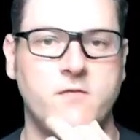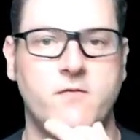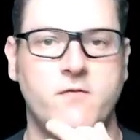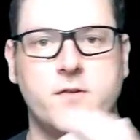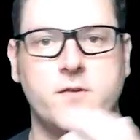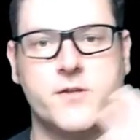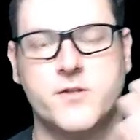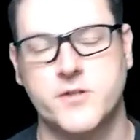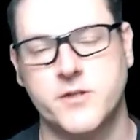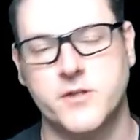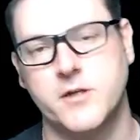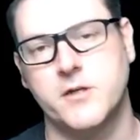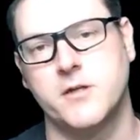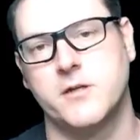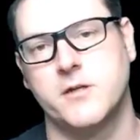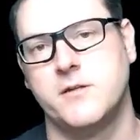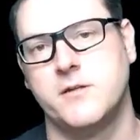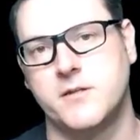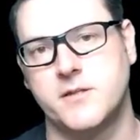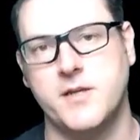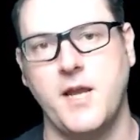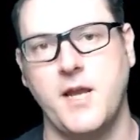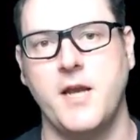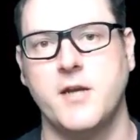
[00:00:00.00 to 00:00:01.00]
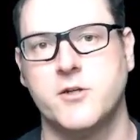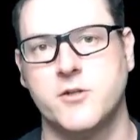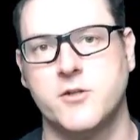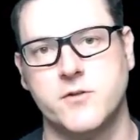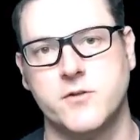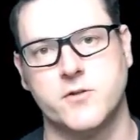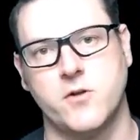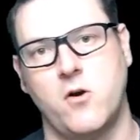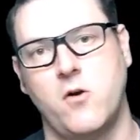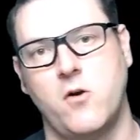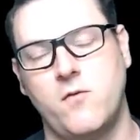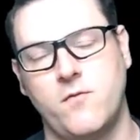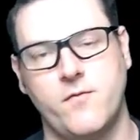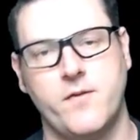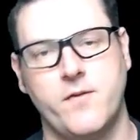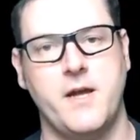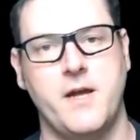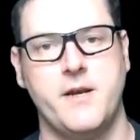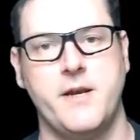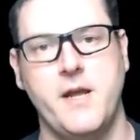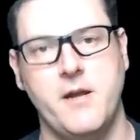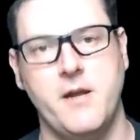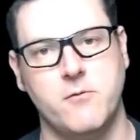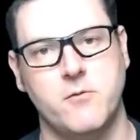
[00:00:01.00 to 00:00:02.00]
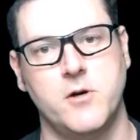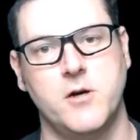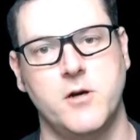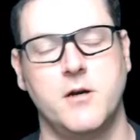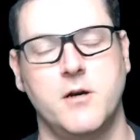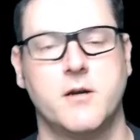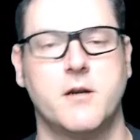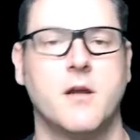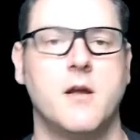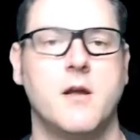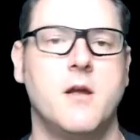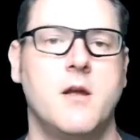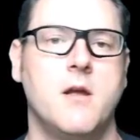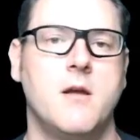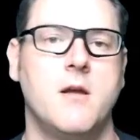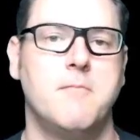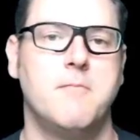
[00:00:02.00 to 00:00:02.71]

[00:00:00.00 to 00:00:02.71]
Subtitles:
for certain sections of that network